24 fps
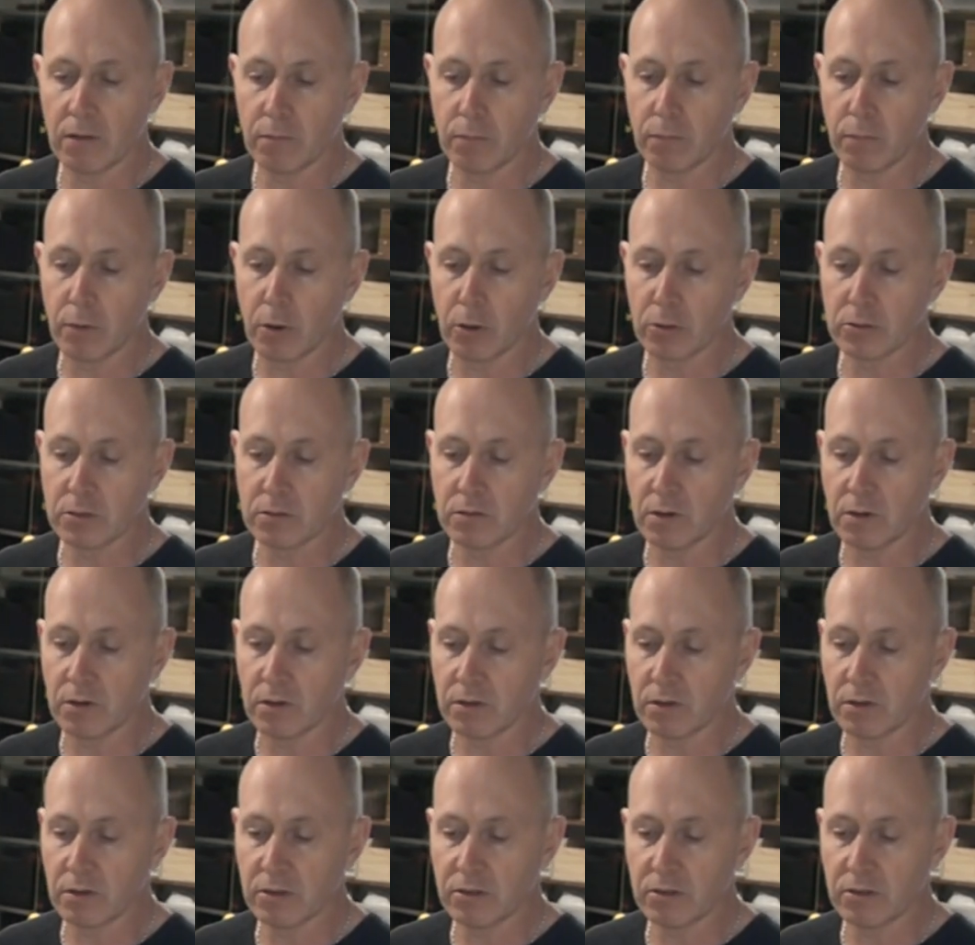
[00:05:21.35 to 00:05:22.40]
blocks of
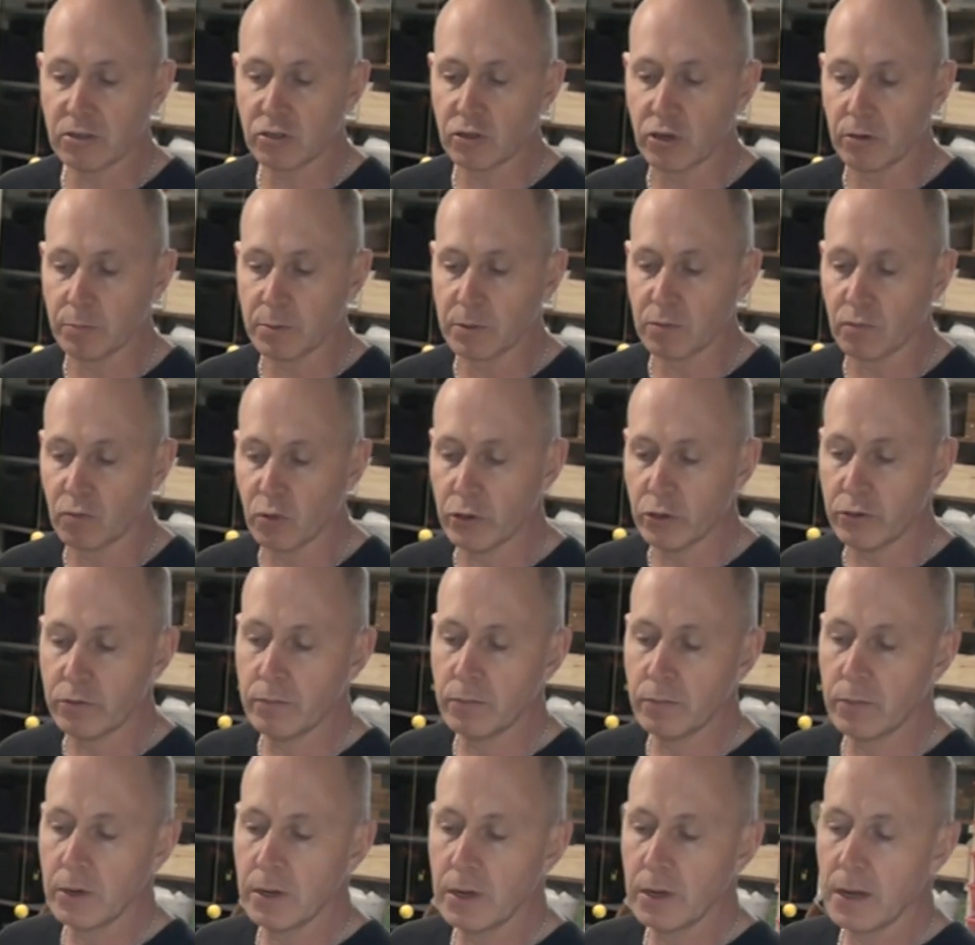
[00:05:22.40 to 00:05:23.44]
strips of wood
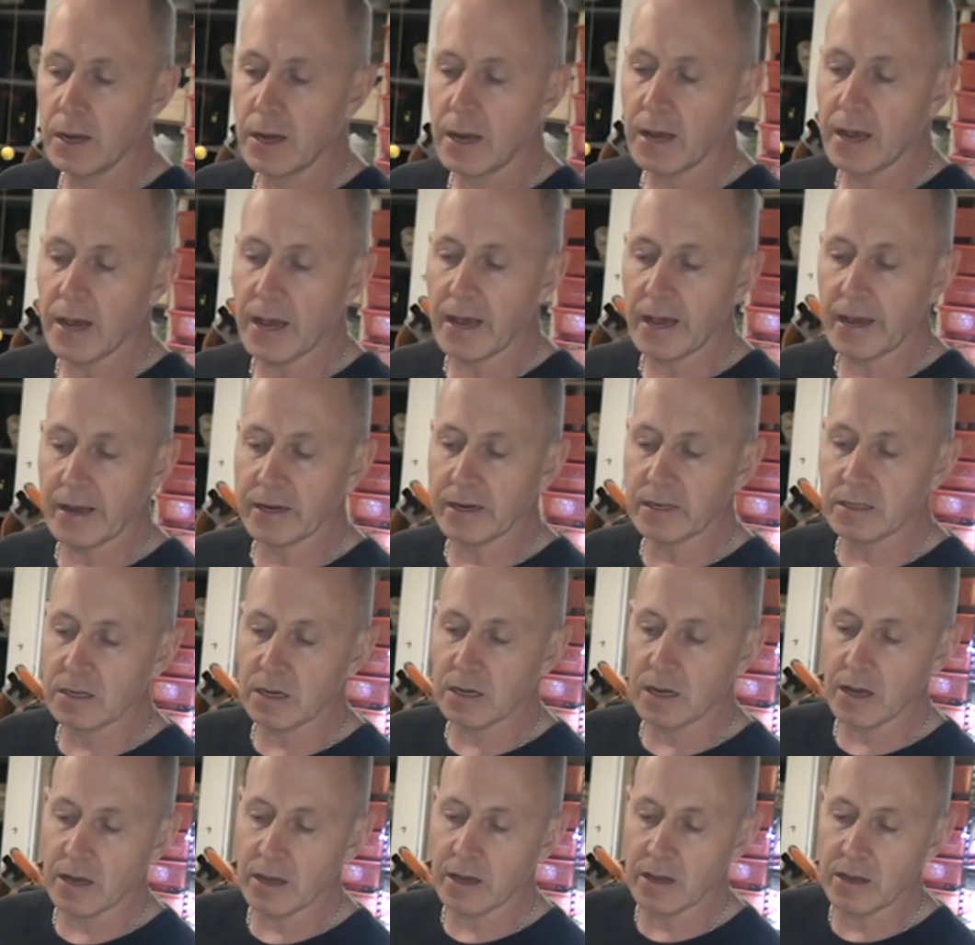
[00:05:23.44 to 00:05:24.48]
and
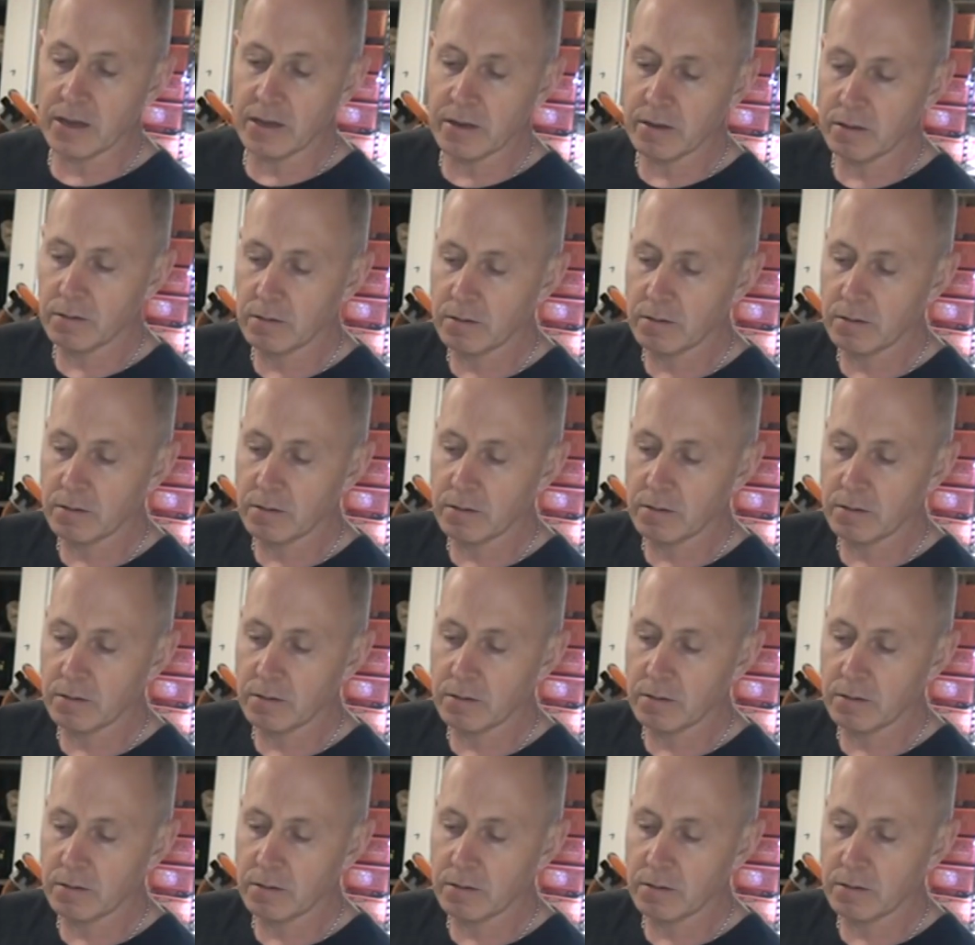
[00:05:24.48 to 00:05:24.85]
a